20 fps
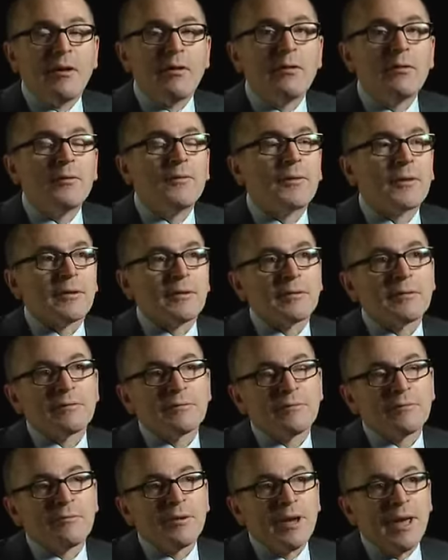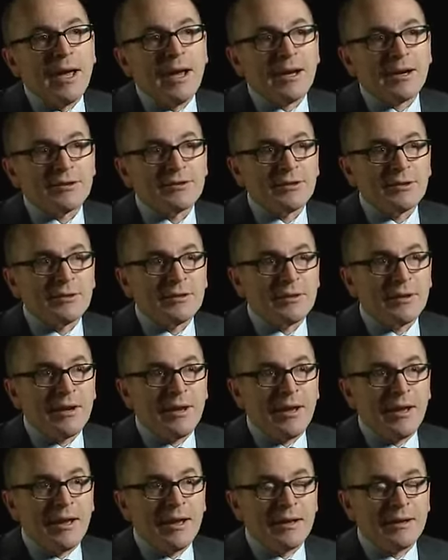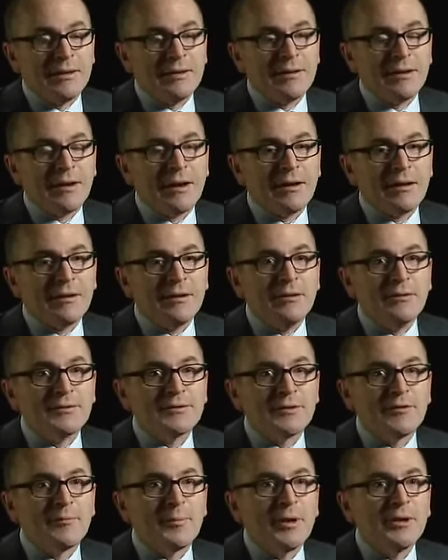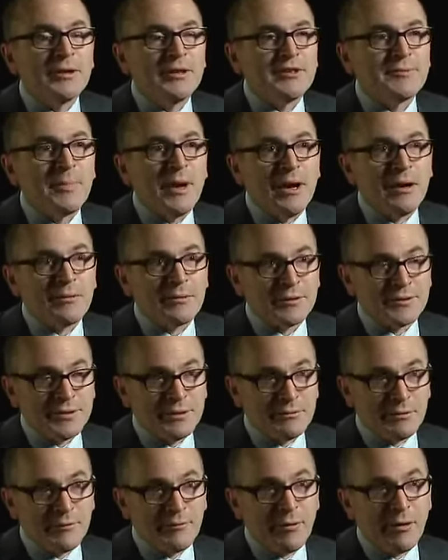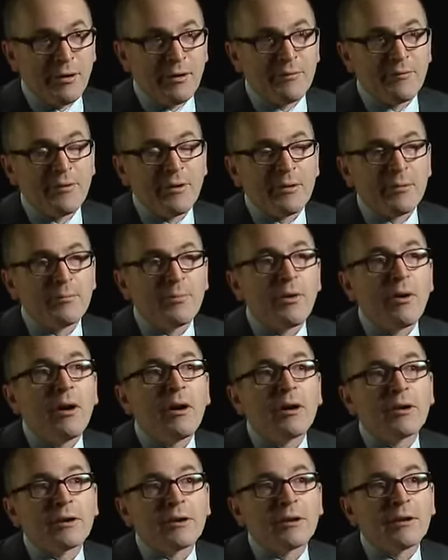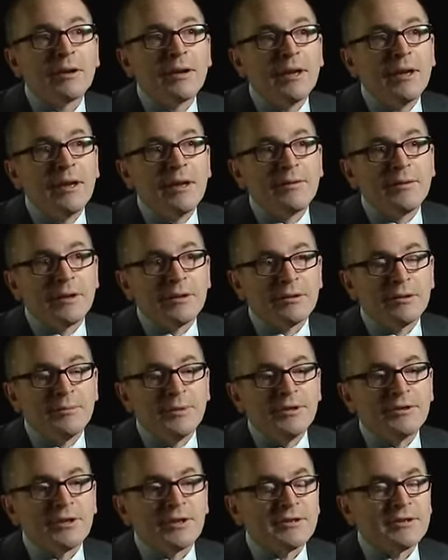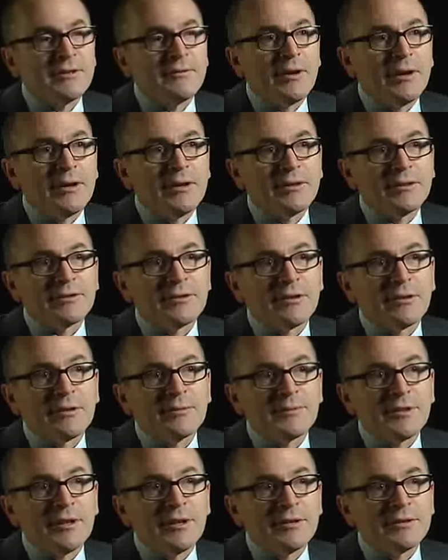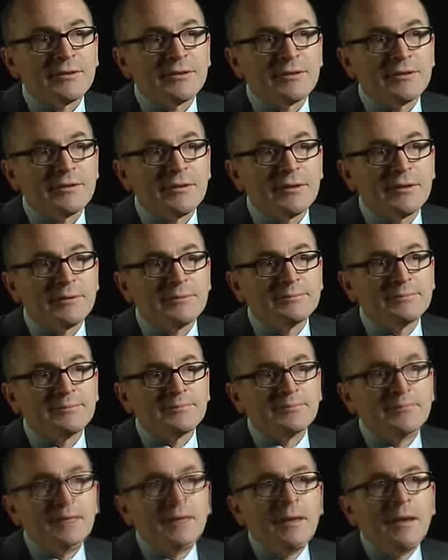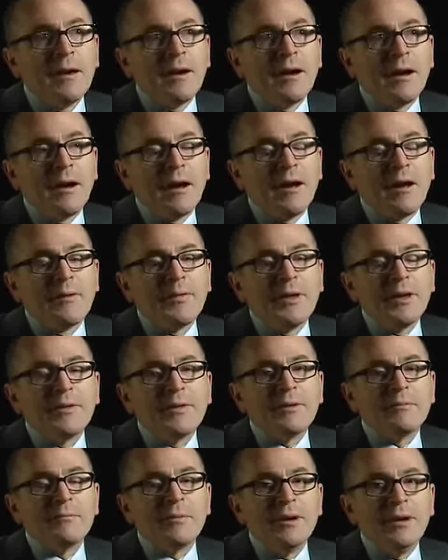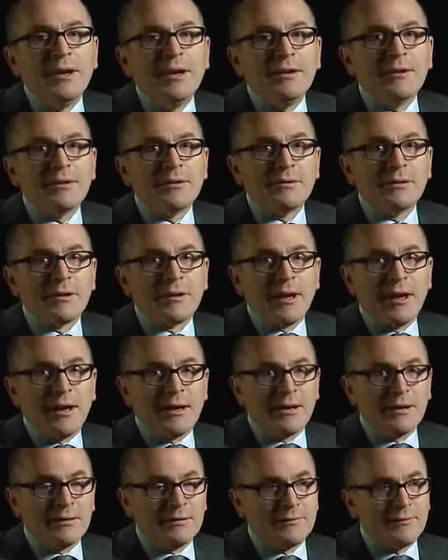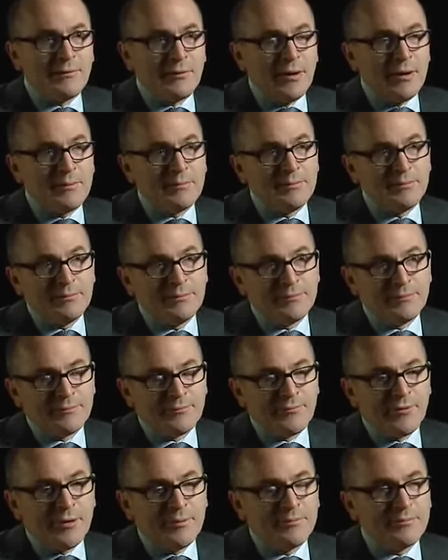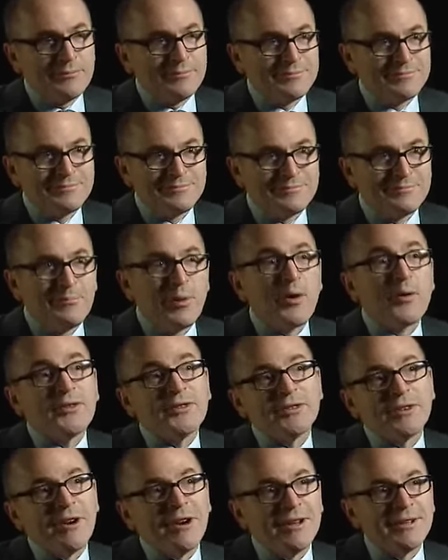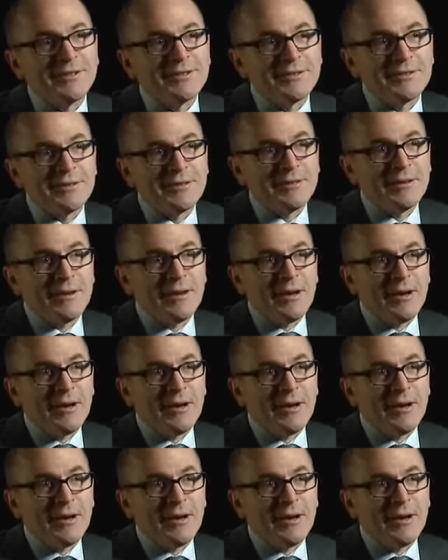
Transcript: overreaction and use of police powers that were far broader than could be justified in the circumstances. I think that we need to look at it from both sides.